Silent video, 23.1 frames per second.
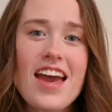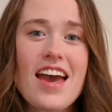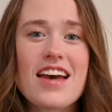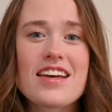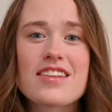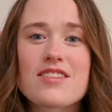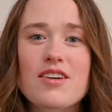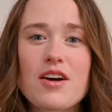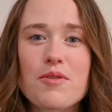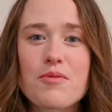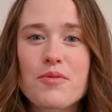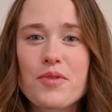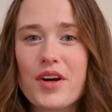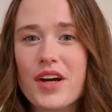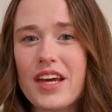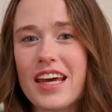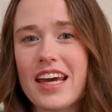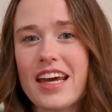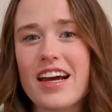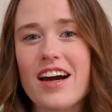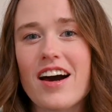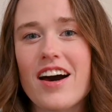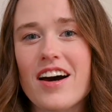and so I'm
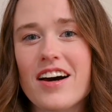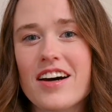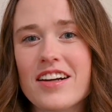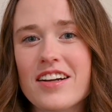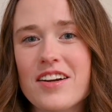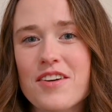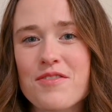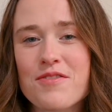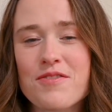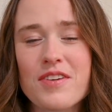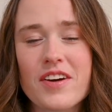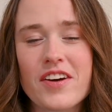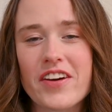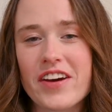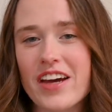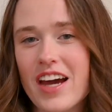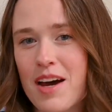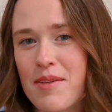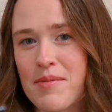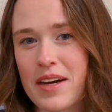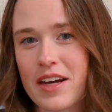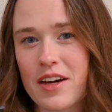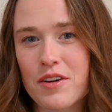working on figuring
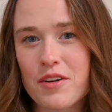out my